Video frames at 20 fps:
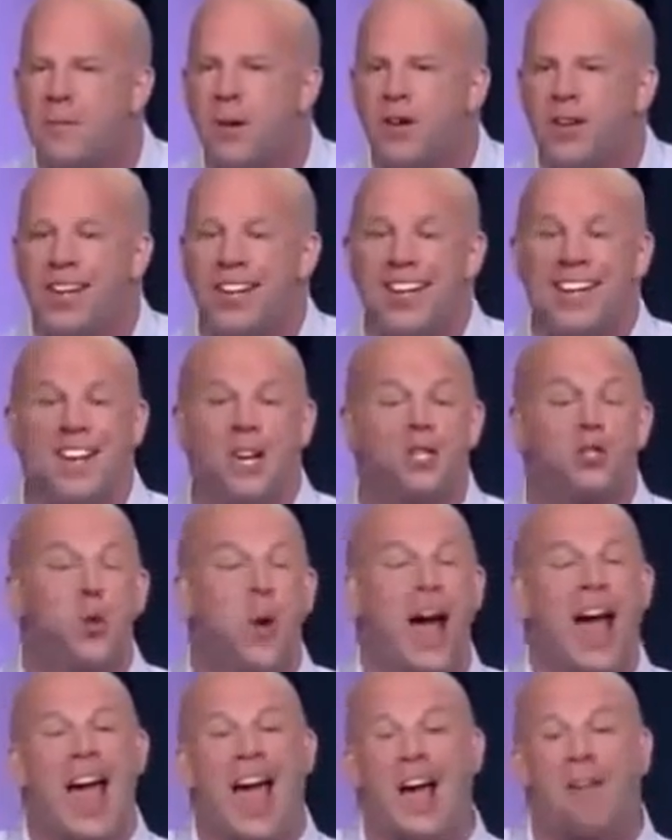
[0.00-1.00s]
million a year to
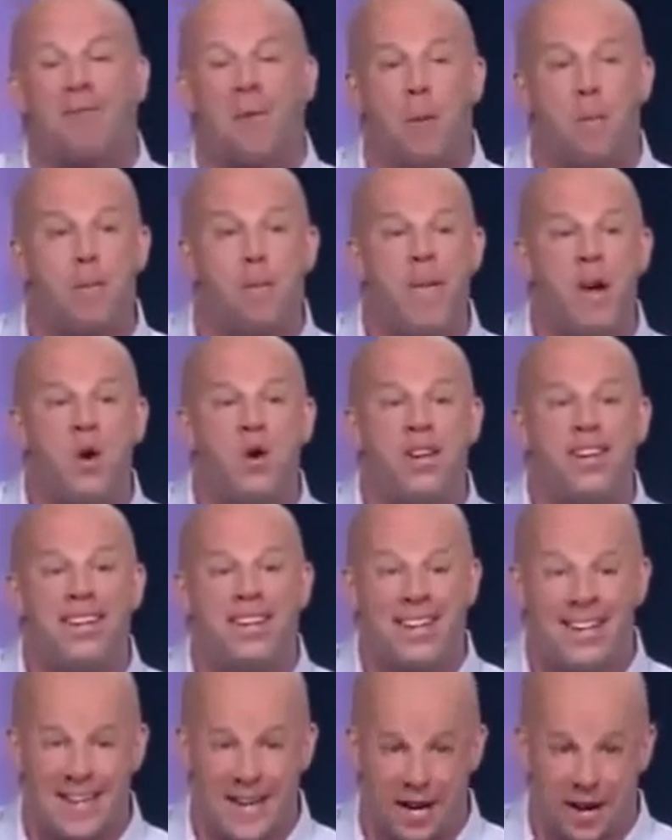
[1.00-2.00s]
$500 million
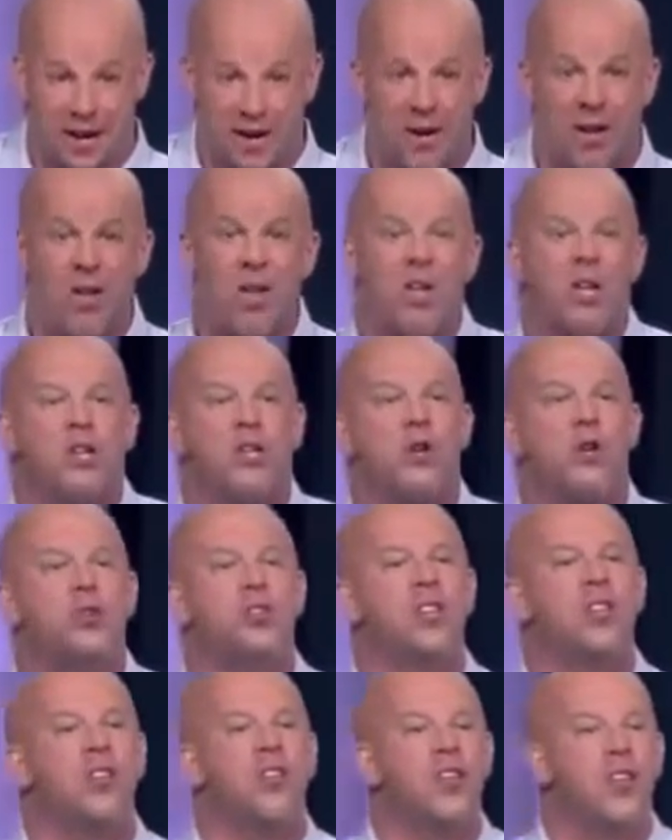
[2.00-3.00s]
a year
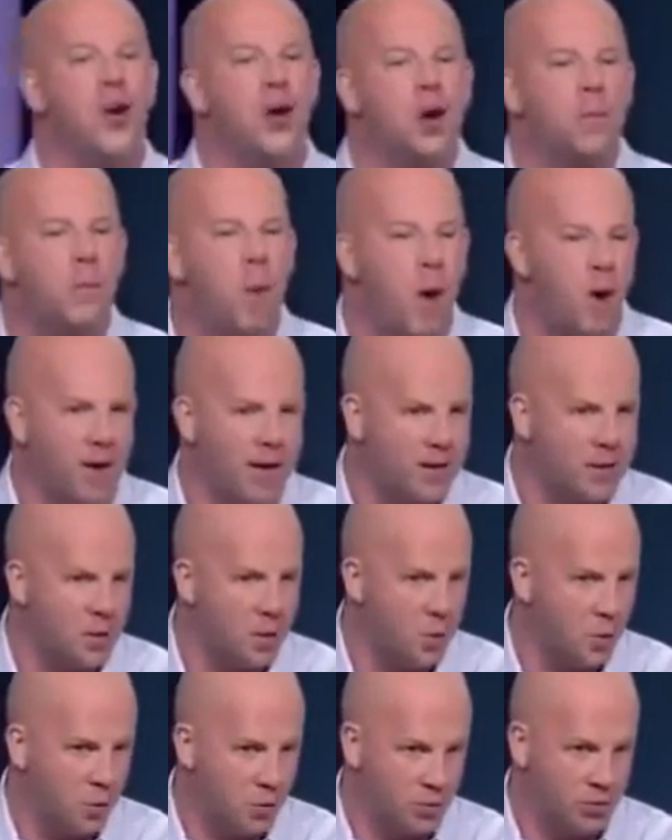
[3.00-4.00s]
using third-party
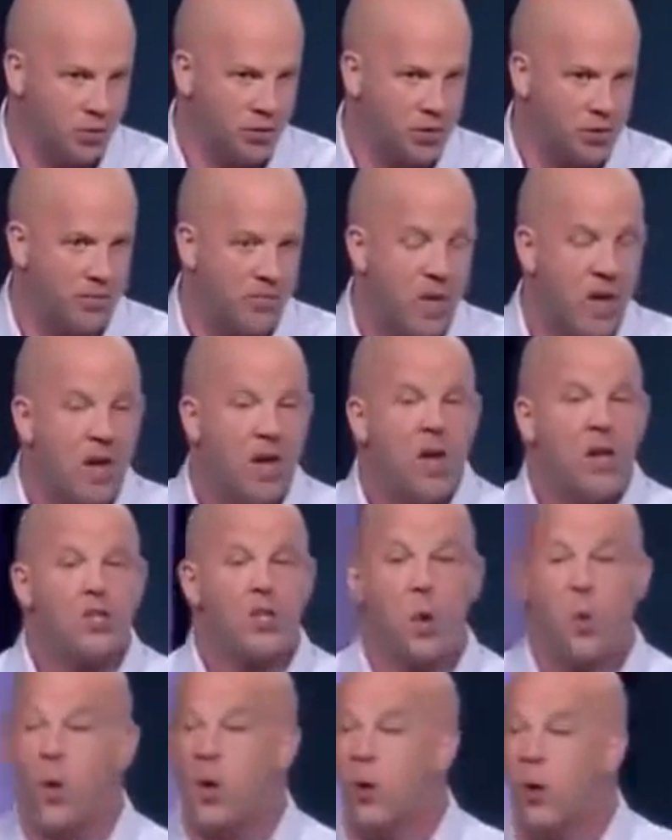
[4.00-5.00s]
tools. So
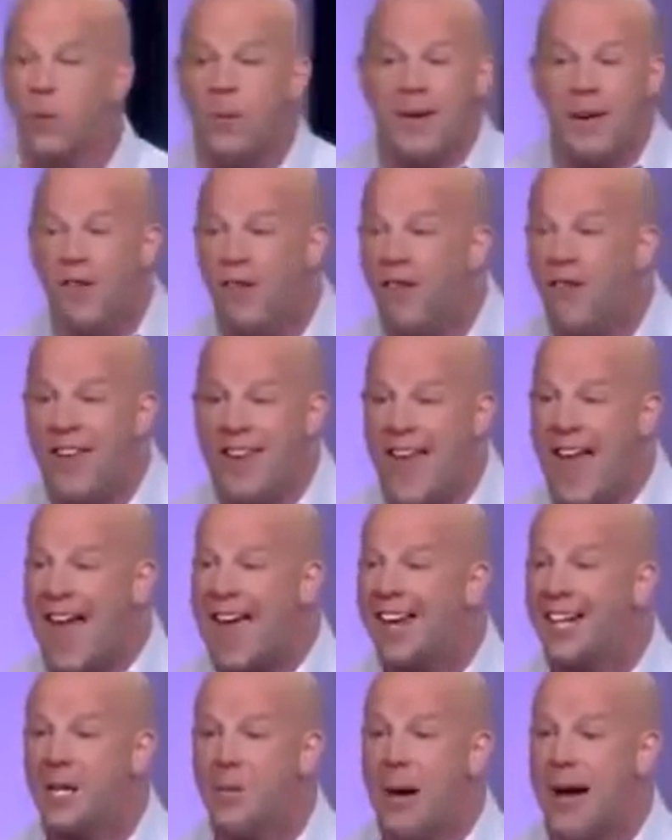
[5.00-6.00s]
we were being a
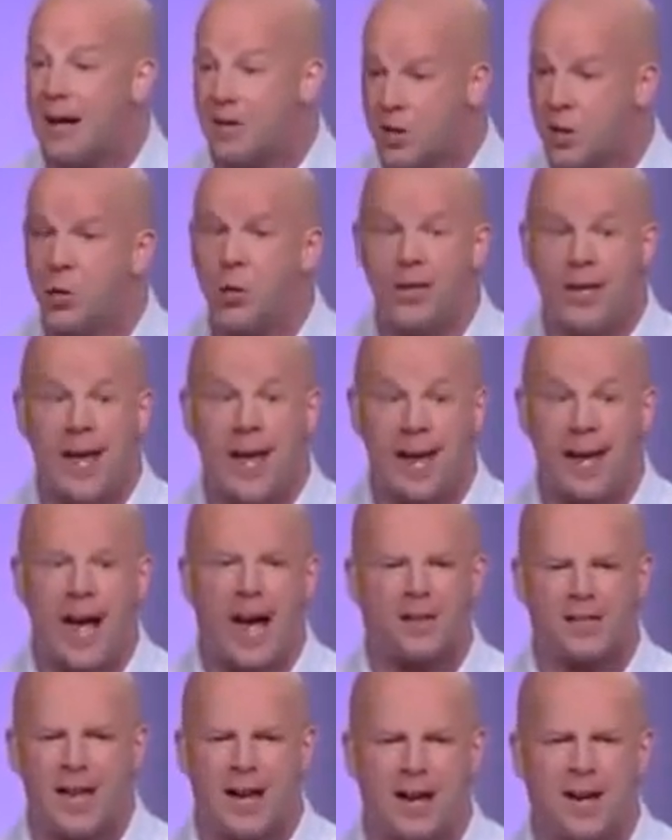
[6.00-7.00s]
fanatic about 2 a day. I
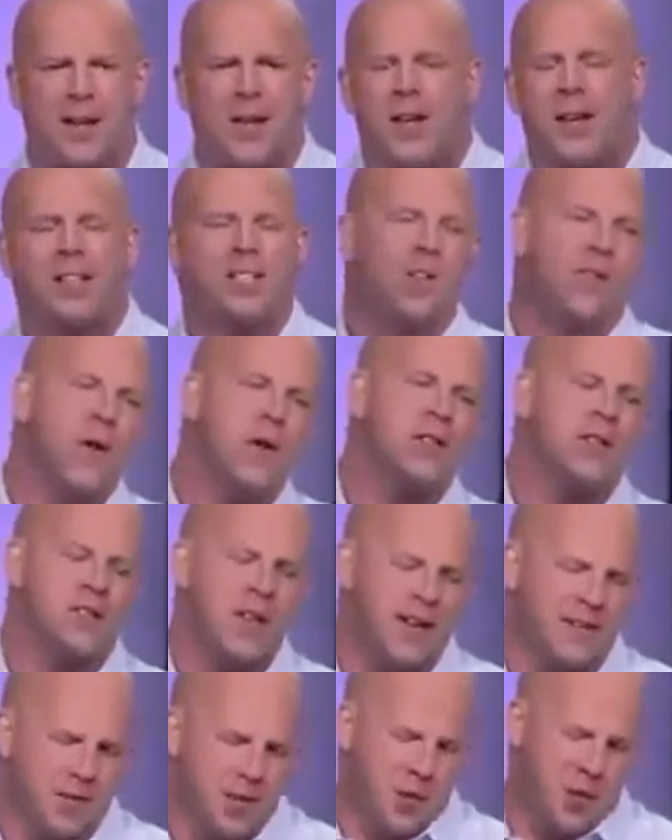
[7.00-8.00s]
was like, because at first I was
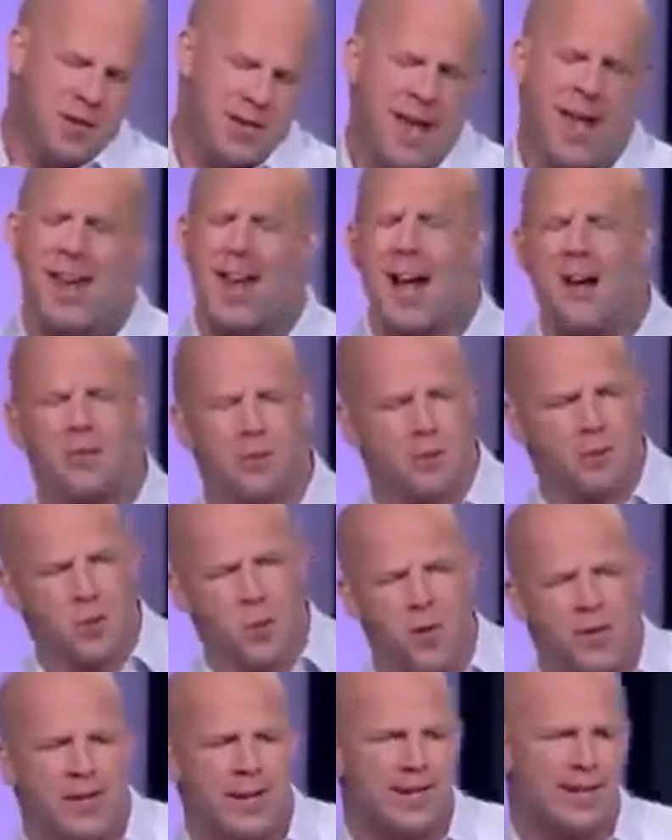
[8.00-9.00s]
like, 2 a day, I'll do
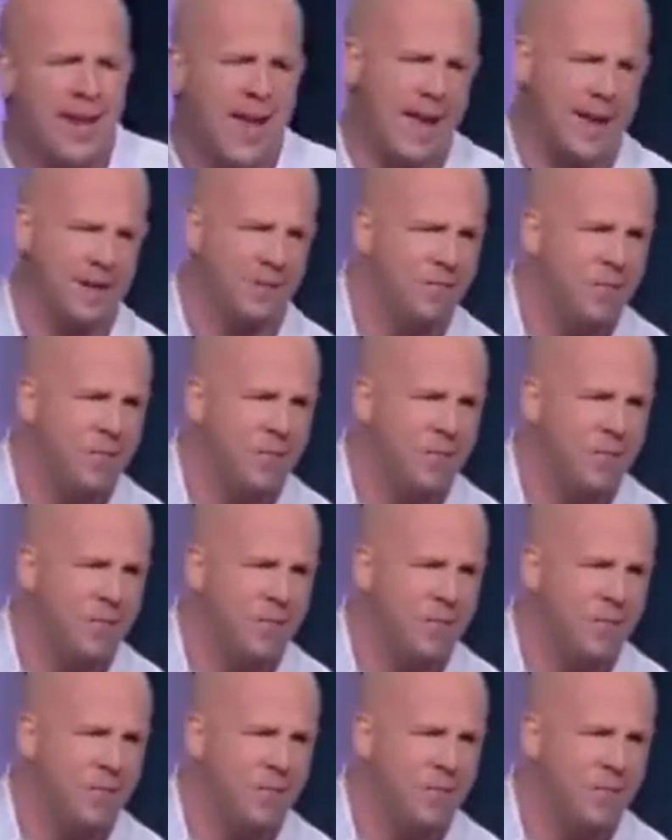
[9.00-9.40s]
20 a day.